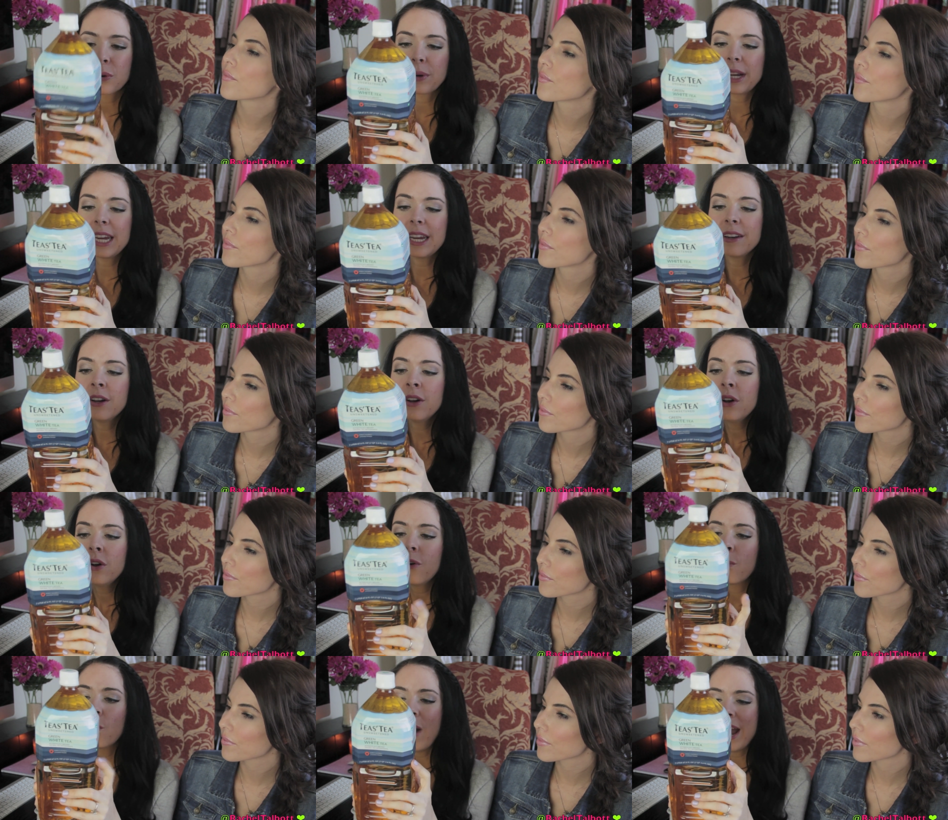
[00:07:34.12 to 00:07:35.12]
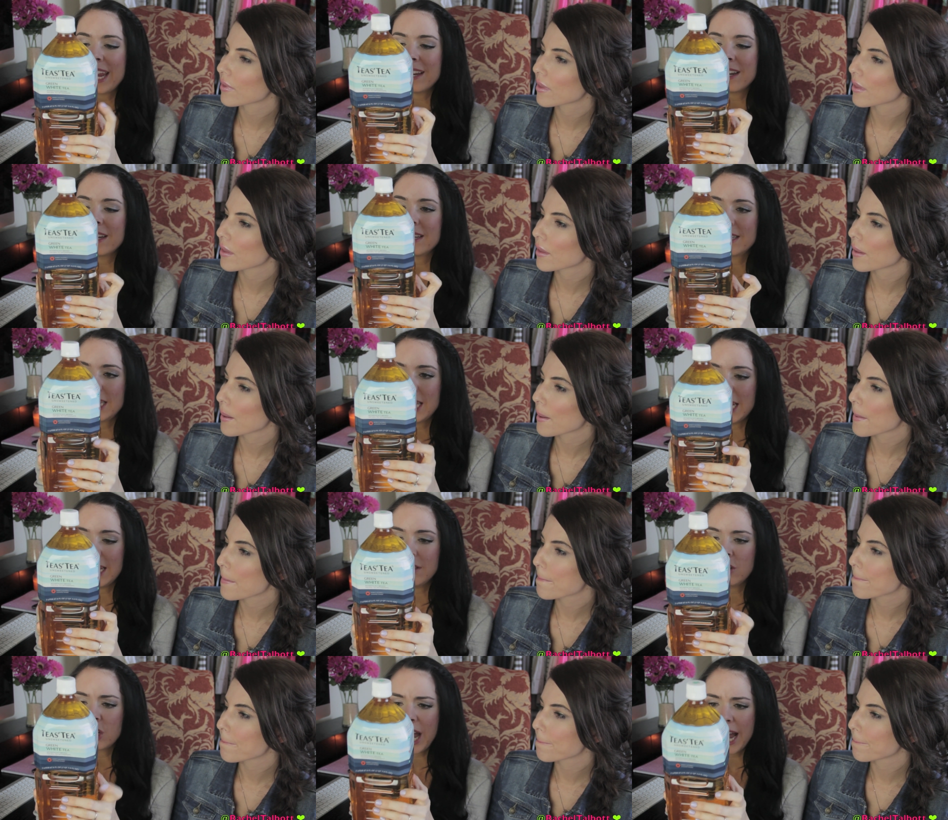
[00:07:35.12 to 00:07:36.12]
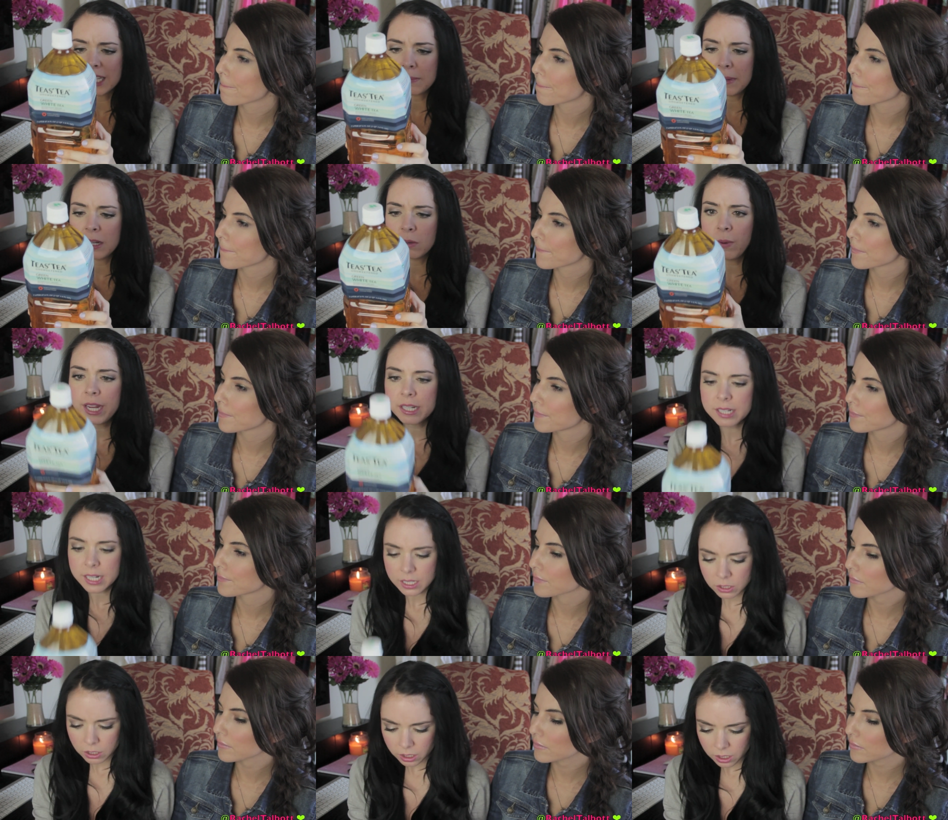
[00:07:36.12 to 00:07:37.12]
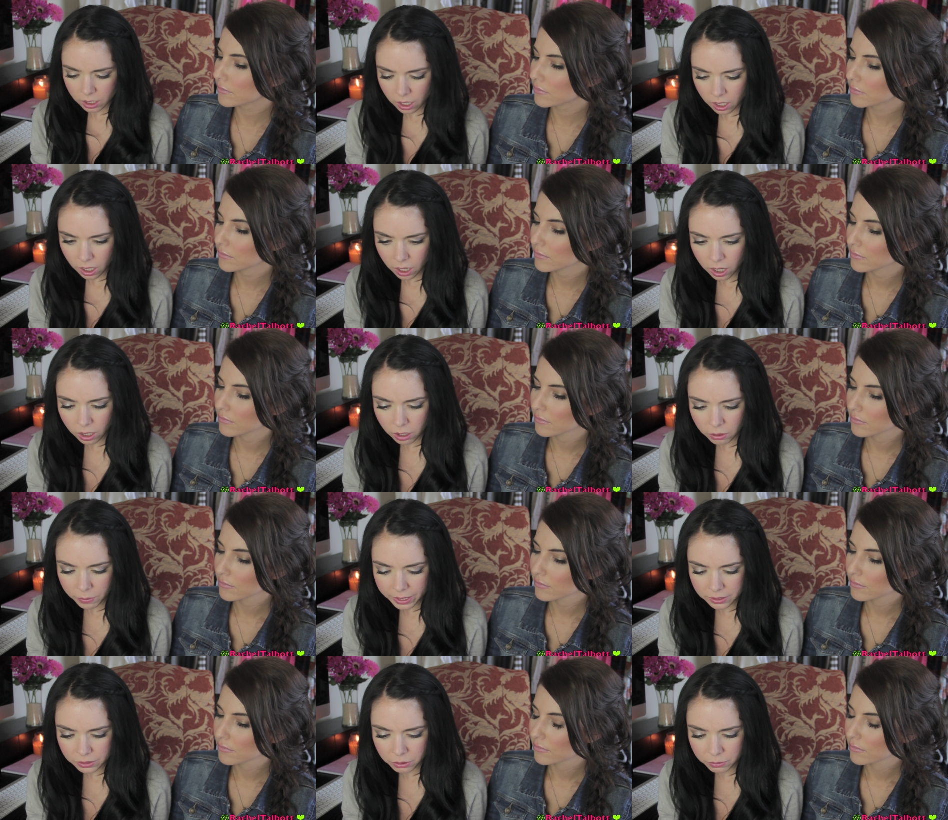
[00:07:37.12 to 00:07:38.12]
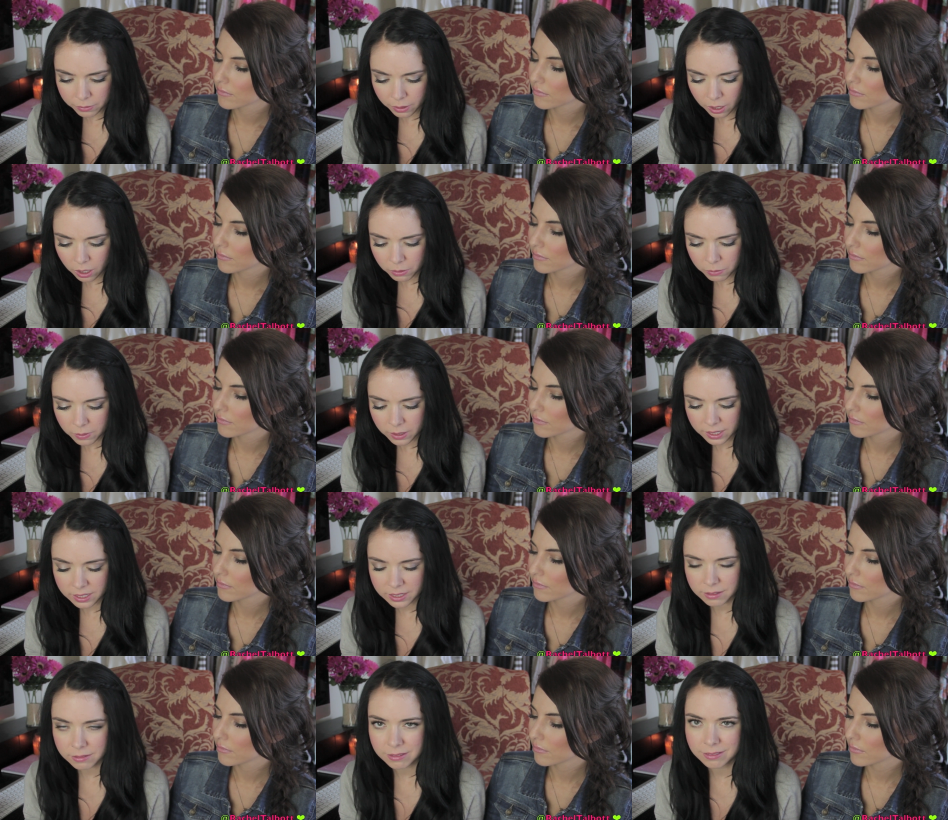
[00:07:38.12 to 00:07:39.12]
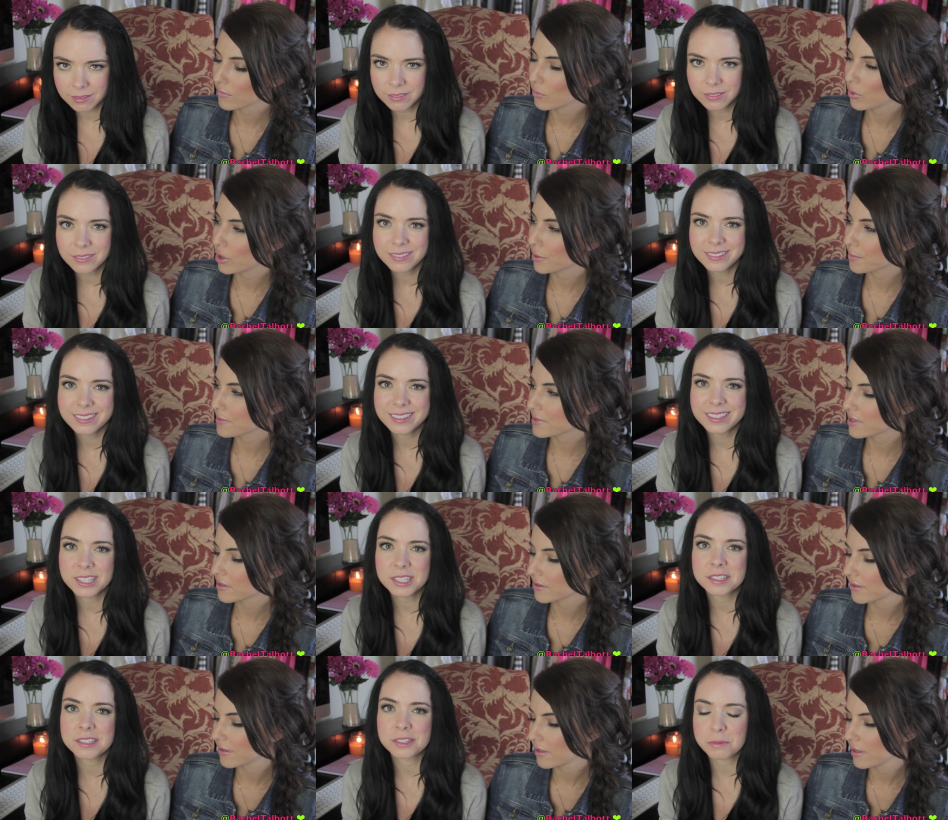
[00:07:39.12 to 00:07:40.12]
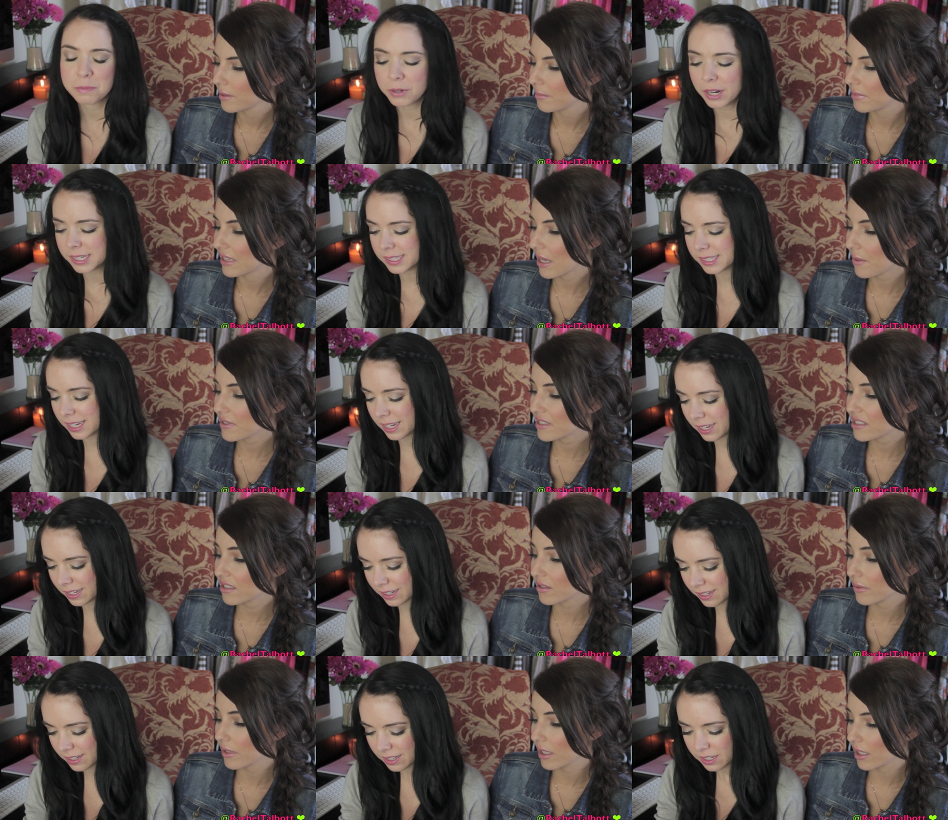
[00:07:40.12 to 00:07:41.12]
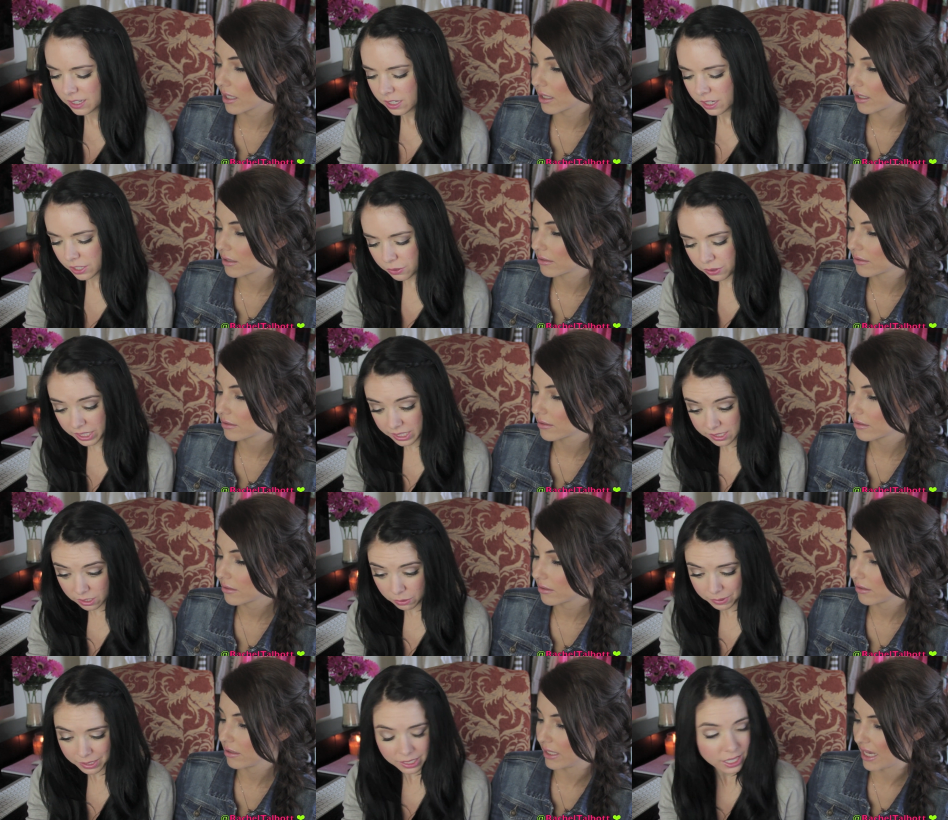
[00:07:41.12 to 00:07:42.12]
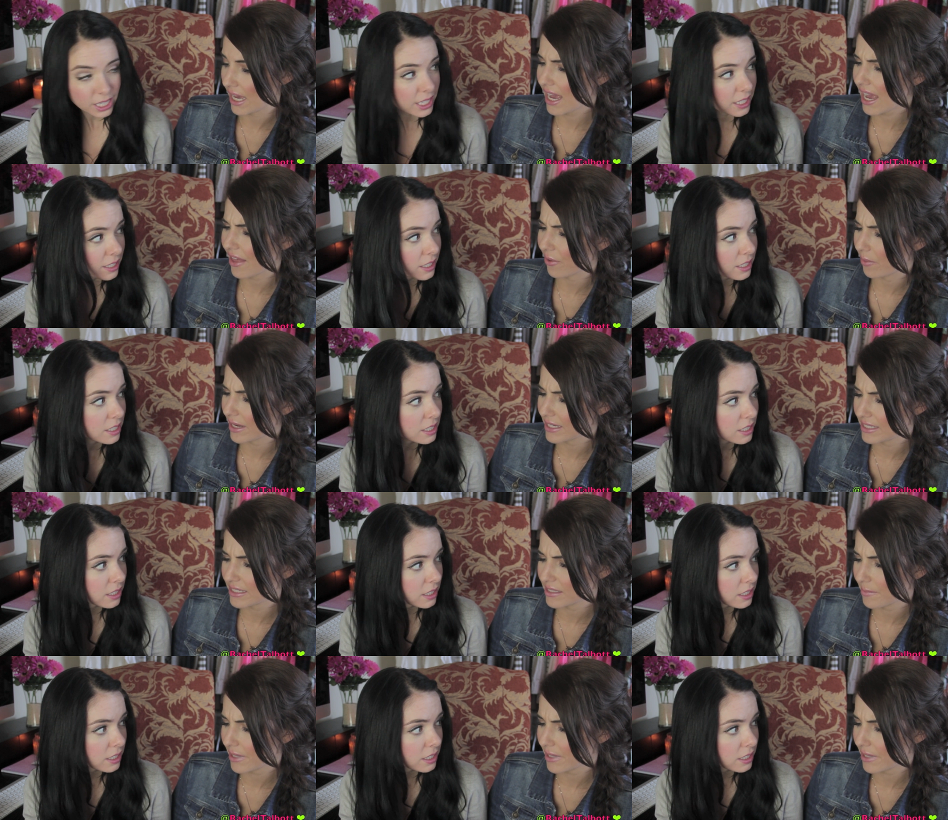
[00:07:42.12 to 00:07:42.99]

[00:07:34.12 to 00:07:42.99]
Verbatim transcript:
Speaker 1: green, white tea, the jasmine. Wait, did I get the, oh, I got the wrong one. Whoops. This is depressing. But that one's still really good. You think it's still really good? Yeah, the white tea's